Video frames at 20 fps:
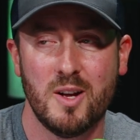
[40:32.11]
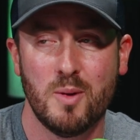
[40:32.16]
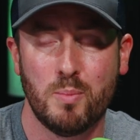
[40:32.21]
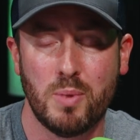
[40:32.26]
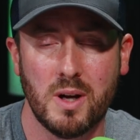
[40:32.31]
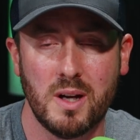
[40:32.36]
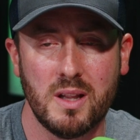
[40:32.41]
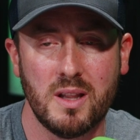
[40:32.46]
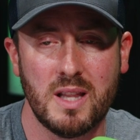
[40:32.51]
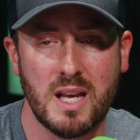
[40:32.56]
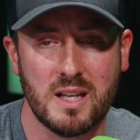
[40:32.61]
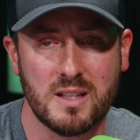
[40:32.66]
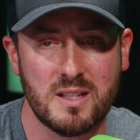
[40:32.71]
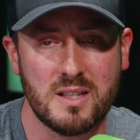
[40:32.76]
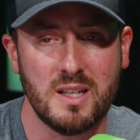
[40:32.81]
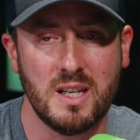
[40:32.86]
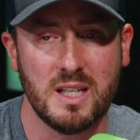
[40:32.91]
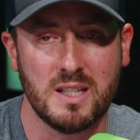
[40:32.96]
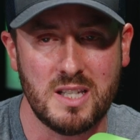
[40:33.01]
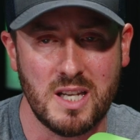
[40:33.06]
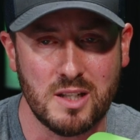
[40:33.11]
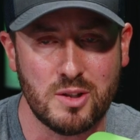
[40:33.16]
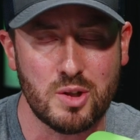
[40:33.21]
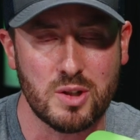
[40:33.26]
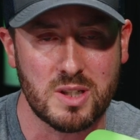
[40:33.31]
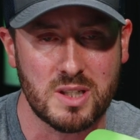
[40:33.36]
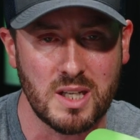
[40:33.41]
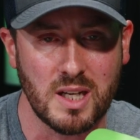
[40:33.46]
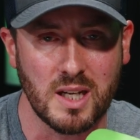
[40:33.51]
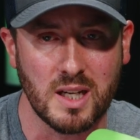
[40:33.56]
But it's
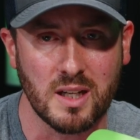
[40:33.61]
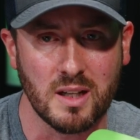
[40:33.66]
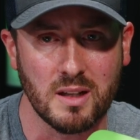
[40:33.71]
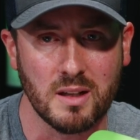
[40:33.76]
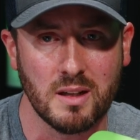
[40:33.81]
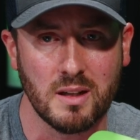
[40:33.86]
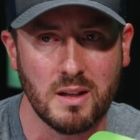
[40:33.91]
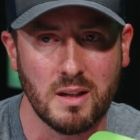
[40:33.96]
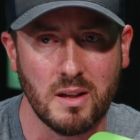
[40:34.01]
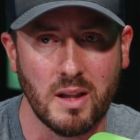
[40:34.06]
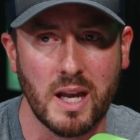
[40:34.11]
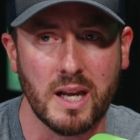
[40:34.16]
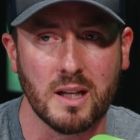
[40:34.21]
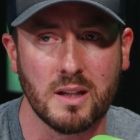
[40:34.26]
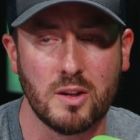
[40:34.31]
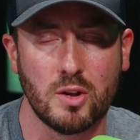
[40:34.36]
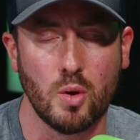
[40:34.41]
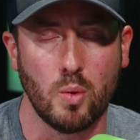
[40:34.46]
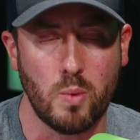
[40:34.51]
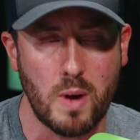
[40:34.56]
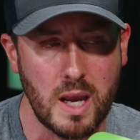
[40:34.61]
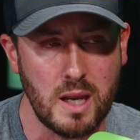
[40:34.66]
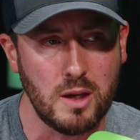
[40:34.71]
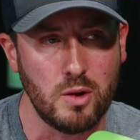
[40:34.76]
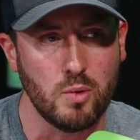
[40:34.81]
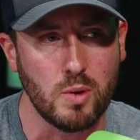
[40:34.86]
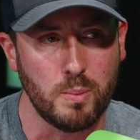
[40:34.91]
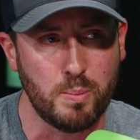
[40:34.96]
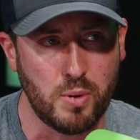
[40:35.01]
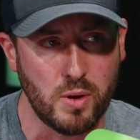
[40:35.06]
interesting, like the way you
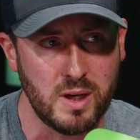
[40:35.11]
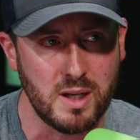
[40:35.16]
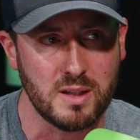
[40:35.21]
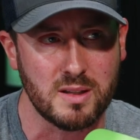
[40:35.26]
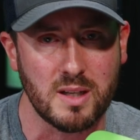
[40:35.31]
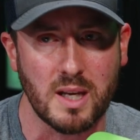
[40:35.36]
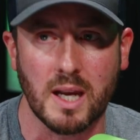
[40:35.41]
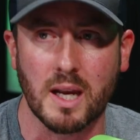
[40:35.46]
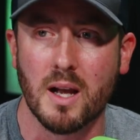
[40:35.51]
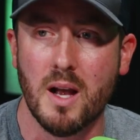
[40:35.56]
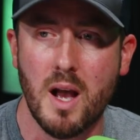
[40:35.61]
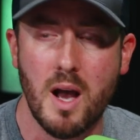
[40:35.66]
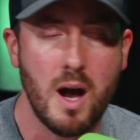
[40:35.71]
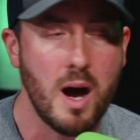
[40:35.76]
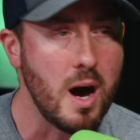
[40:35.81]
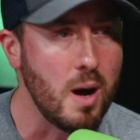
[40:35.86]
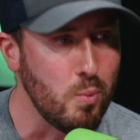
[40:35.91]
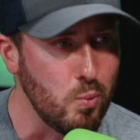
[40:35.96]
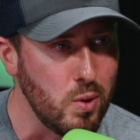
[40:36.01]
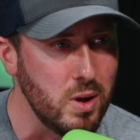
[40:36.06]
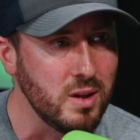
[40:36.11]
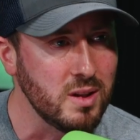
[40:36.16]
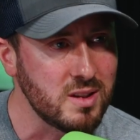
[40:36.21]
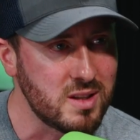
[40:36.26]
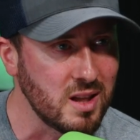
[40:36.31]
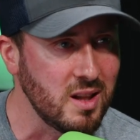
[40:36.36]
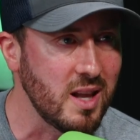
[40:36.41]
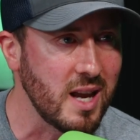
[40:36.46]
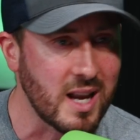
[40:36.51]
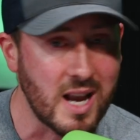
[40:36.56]
would put it is like, I'm willing
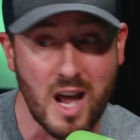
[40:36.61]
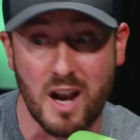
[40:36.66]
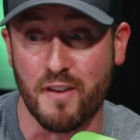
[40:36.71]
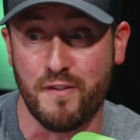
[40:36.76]
to like kind of